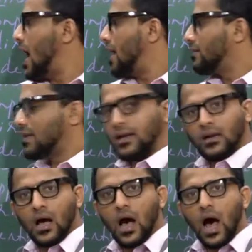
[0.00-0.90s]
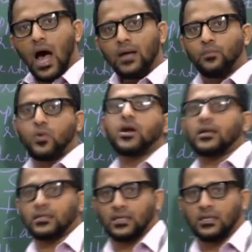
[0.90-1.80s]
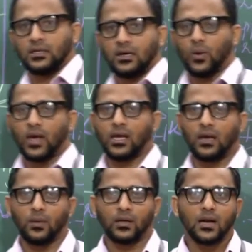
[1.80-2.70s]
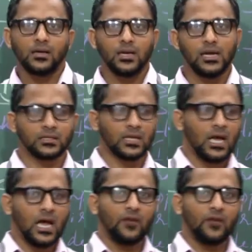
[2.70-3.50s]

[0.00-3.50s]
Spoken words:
And then I predict, okay, keeping that, yes,